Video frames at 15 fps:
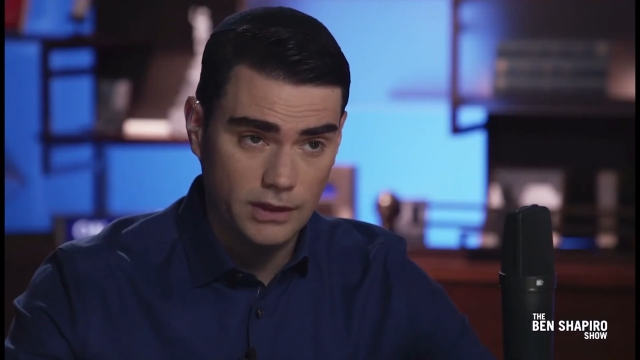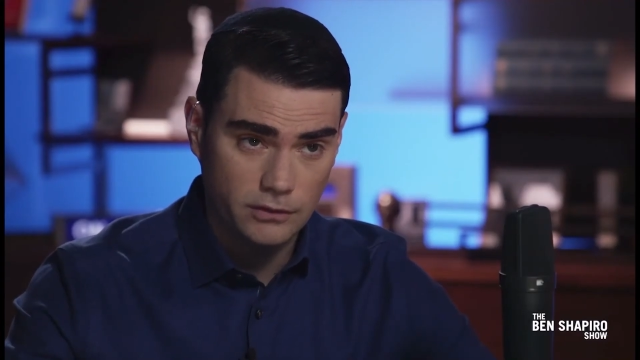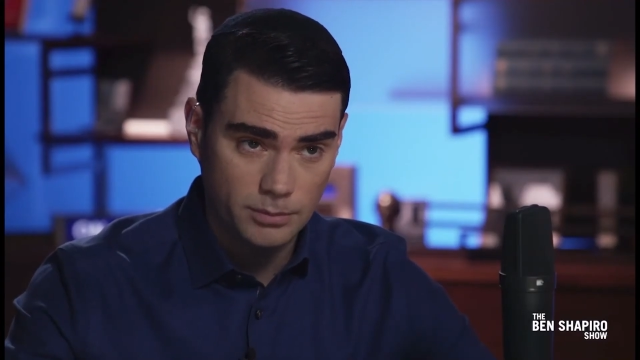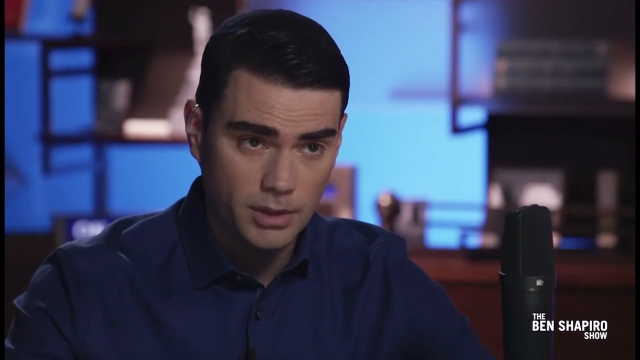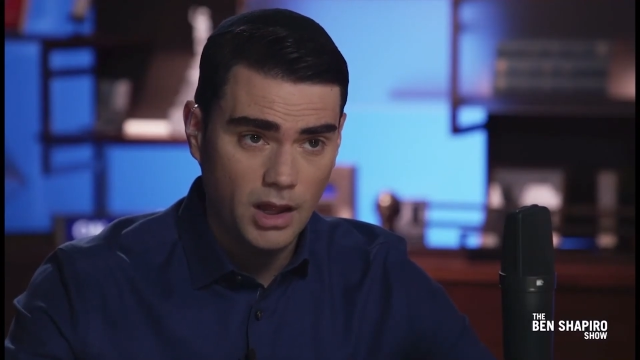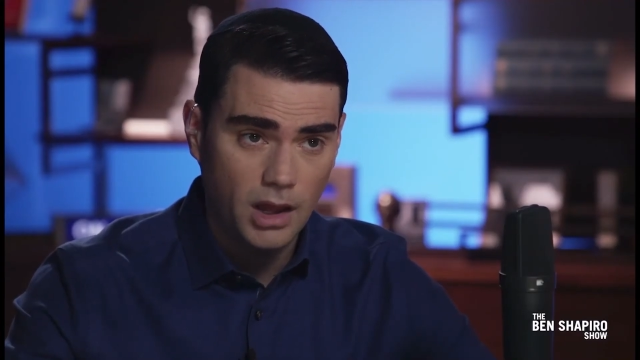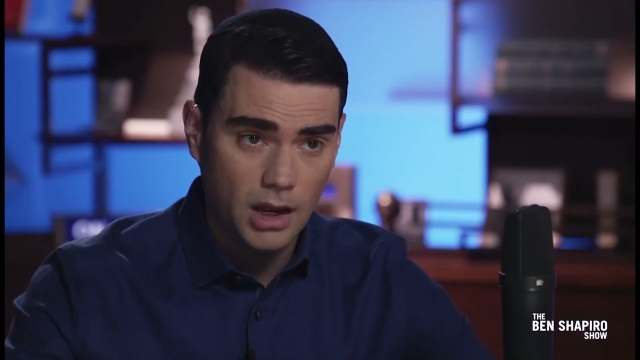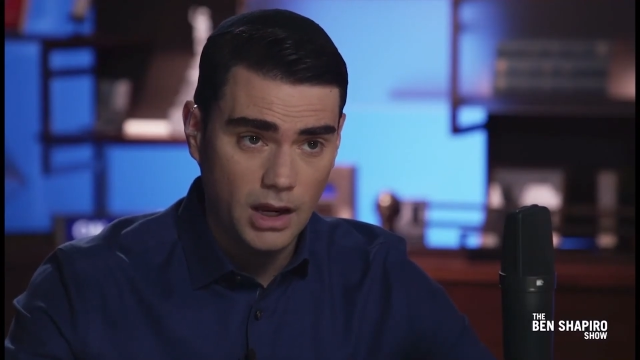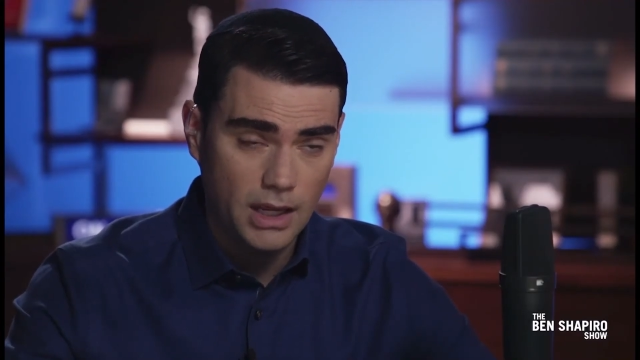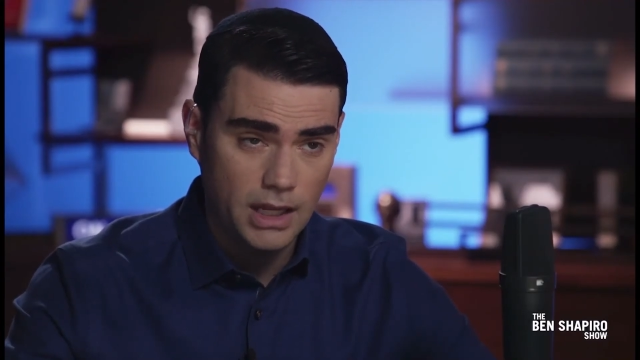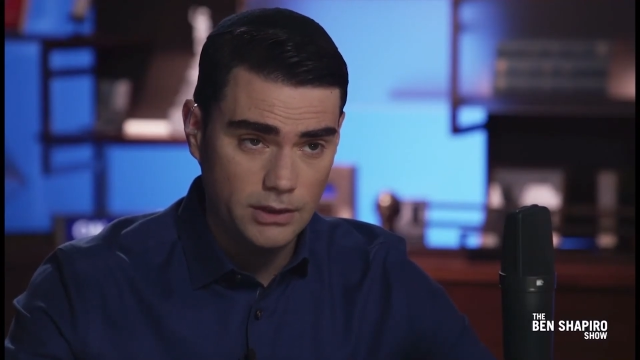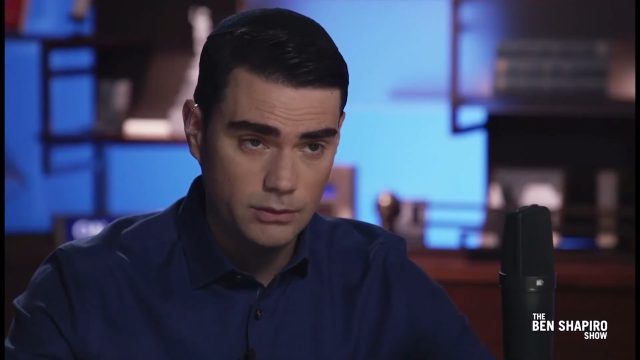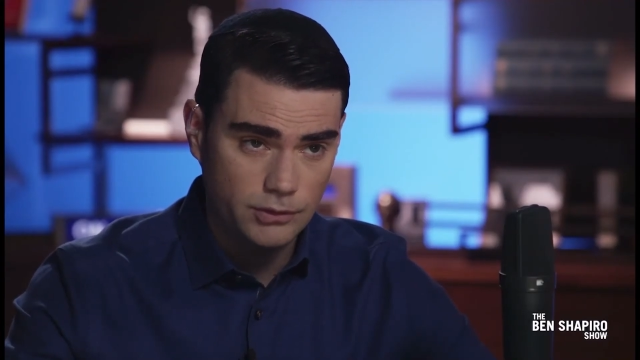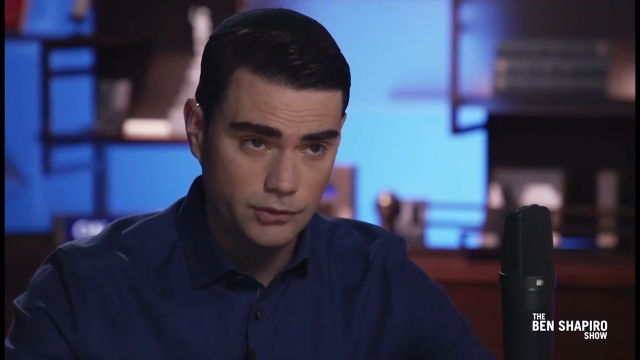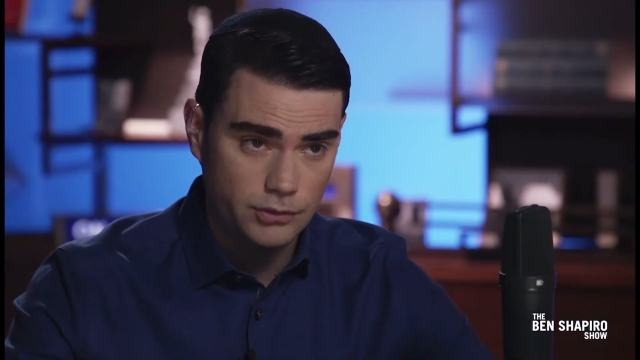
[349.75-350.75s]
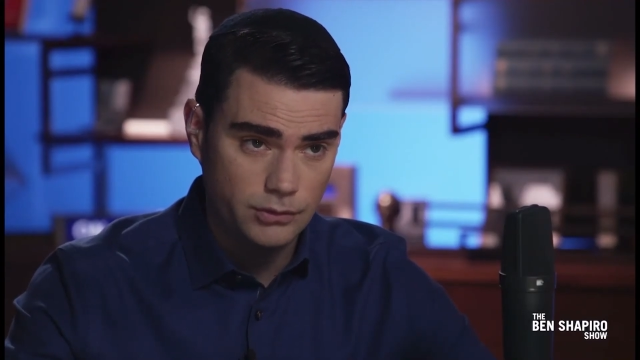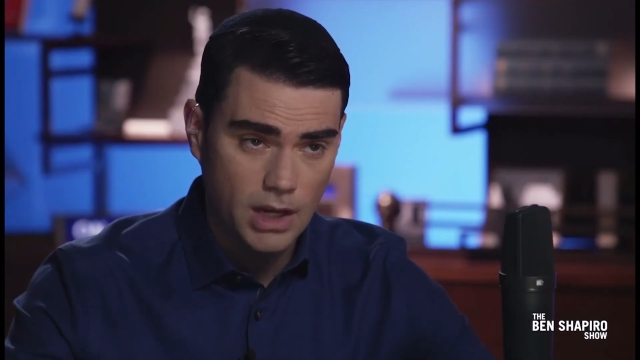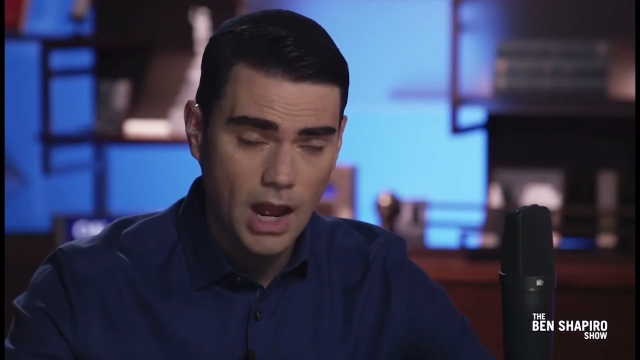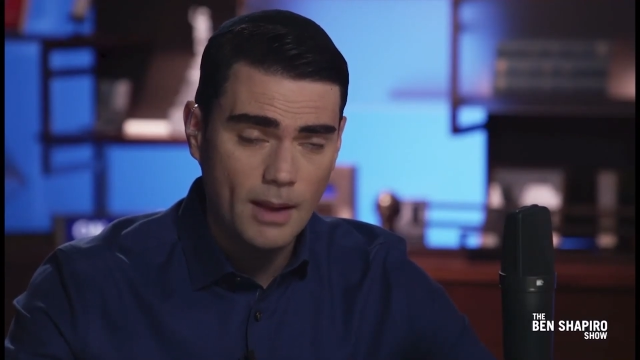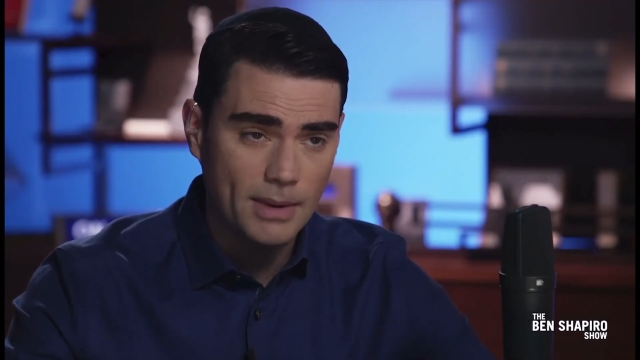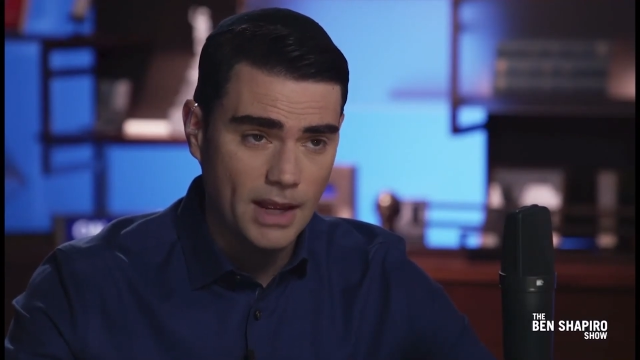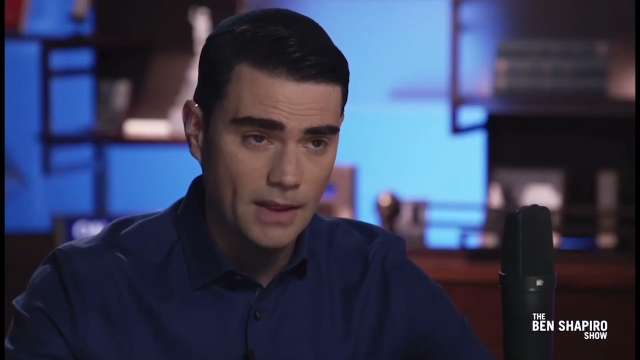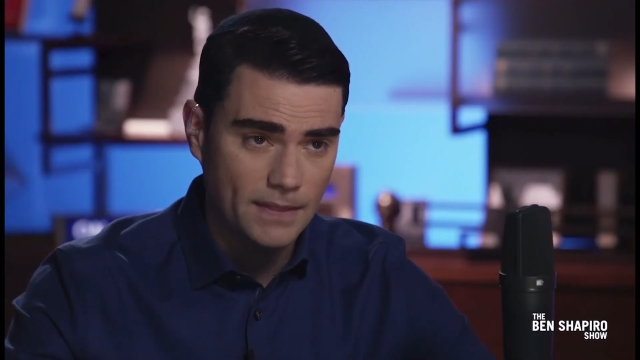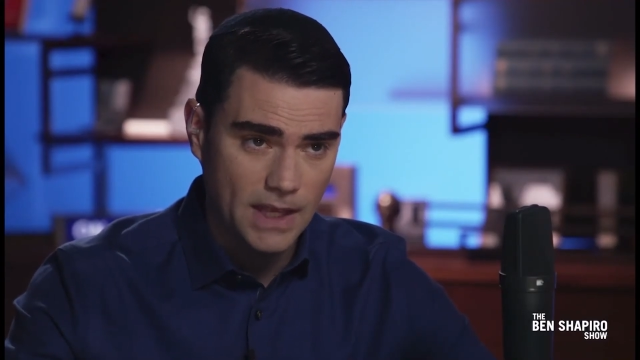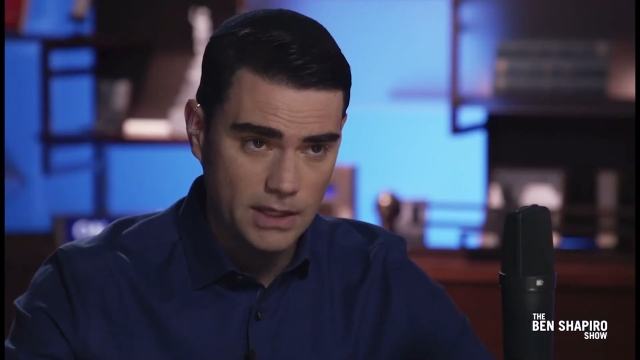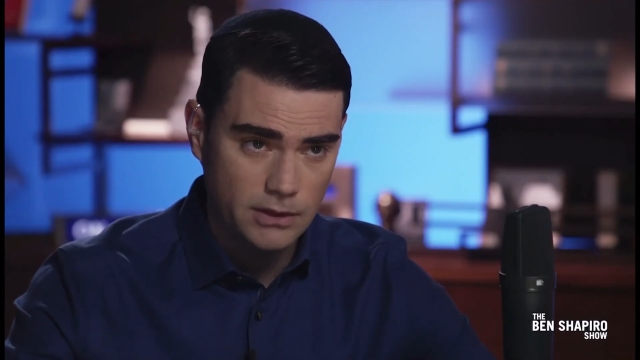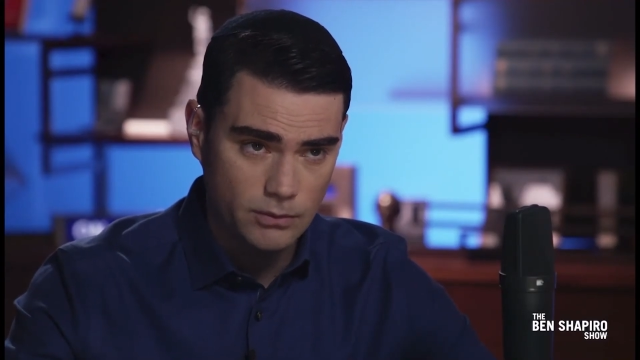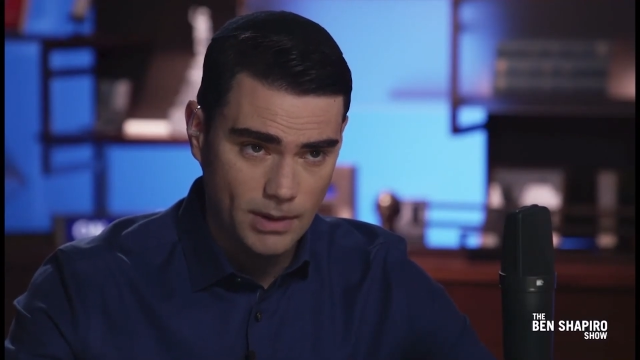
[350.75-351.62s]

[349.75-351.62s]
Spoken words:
supply and you wish to combat that,